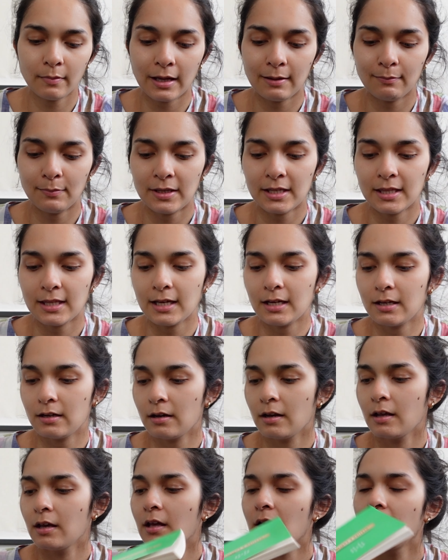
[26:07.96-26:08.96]
by Beth
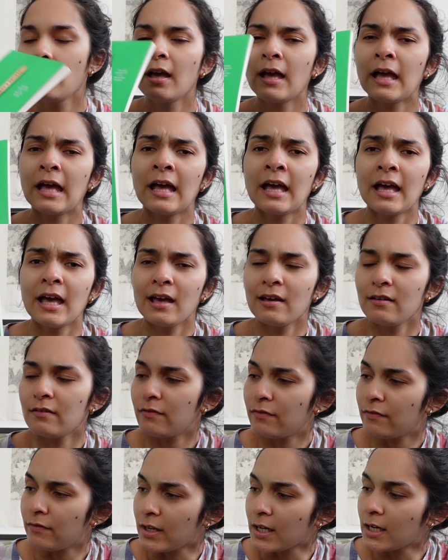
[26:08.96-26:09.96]
Ann
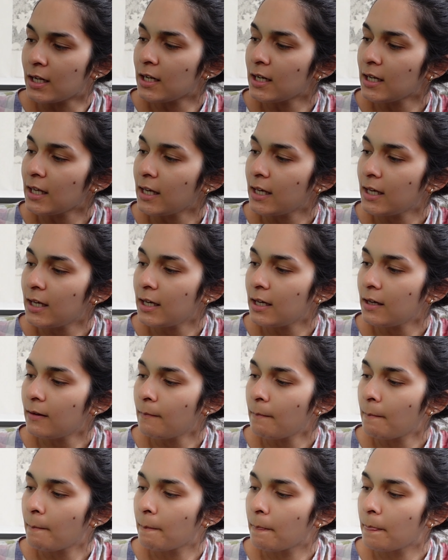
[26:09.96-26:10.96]
Fennelly,
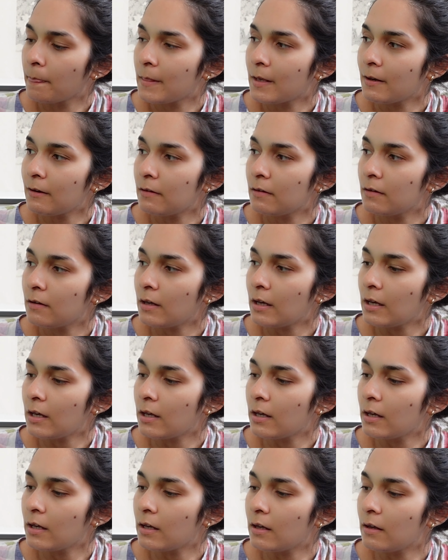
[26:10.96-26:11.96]

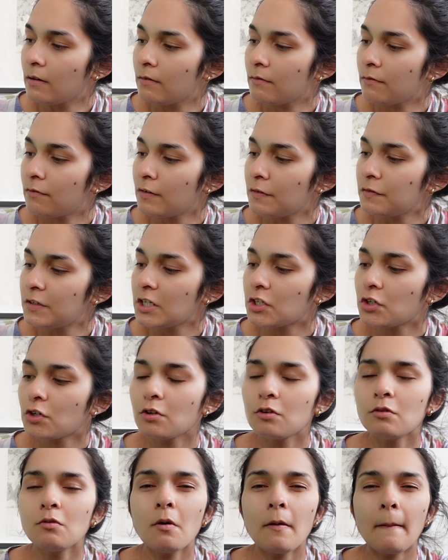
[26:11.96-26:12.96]
uh,
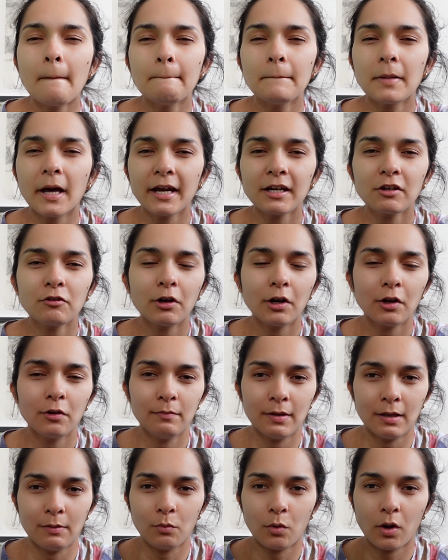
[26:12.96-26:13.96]
52 Micro
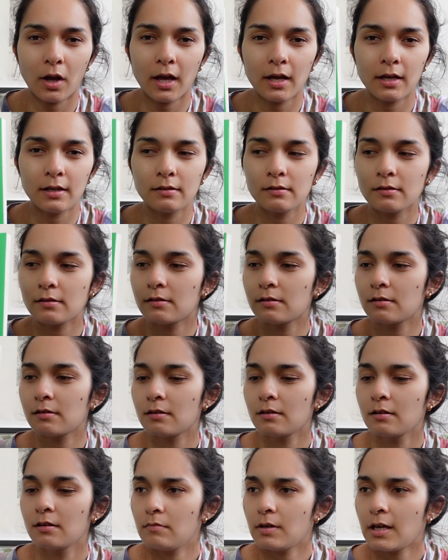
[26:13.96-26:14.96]

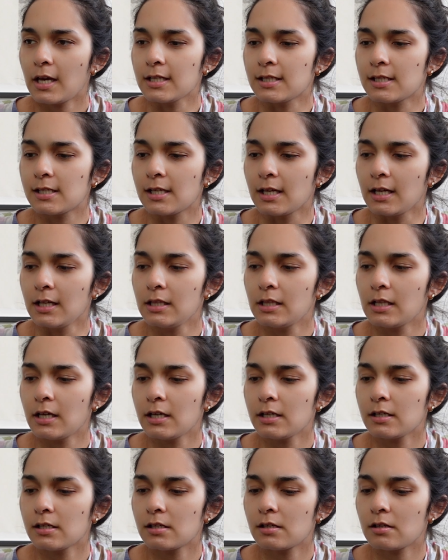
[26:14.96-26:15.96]
Memoirs. I had seen
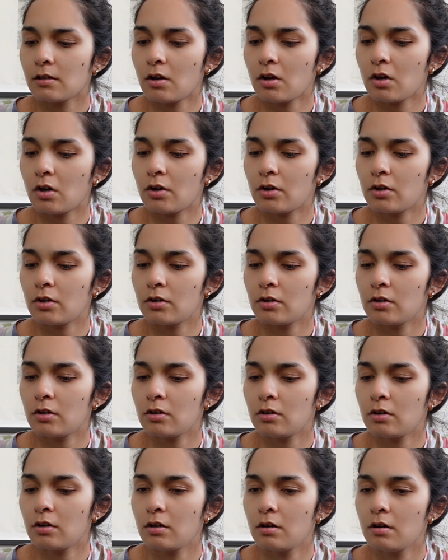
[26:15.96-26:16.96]
this
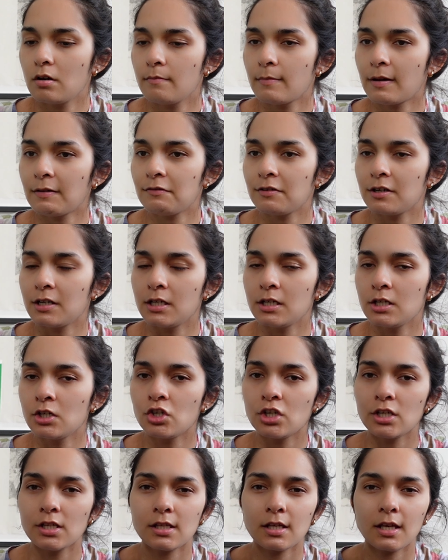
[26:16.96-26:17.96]
on my friend
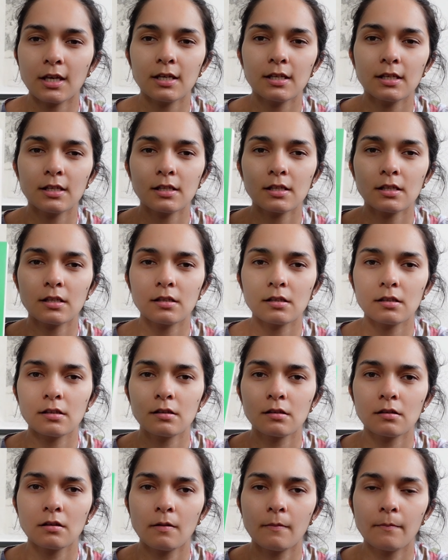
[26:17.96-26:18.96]

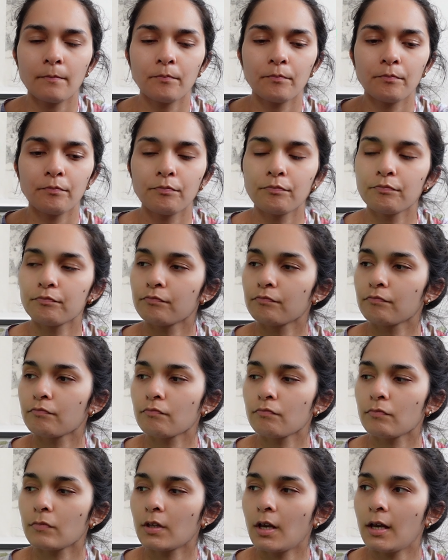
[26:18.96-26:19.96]
Jessica's
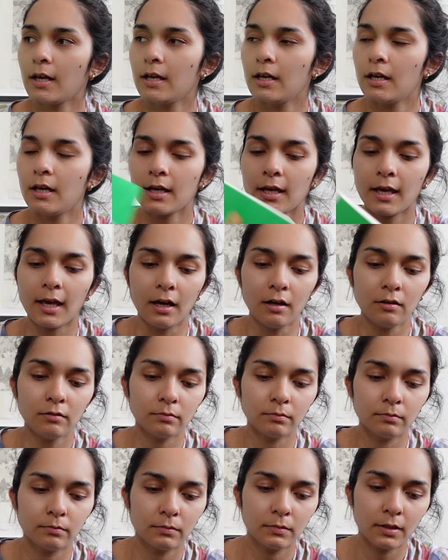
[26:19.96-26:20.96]
uh,
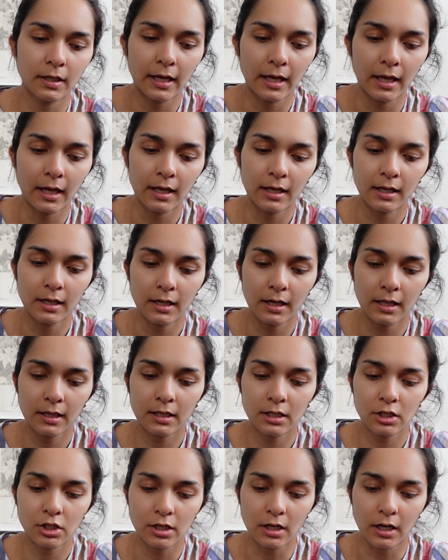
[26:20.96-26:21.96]
account and I
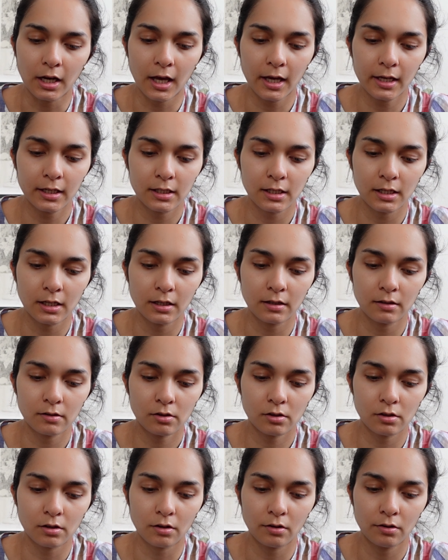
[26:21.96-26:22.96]
think she liked it
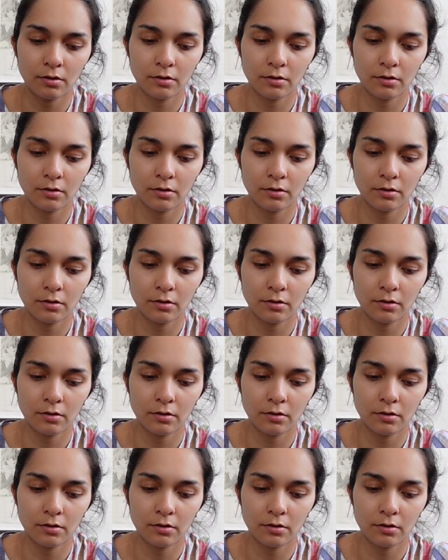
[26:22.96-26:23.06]
so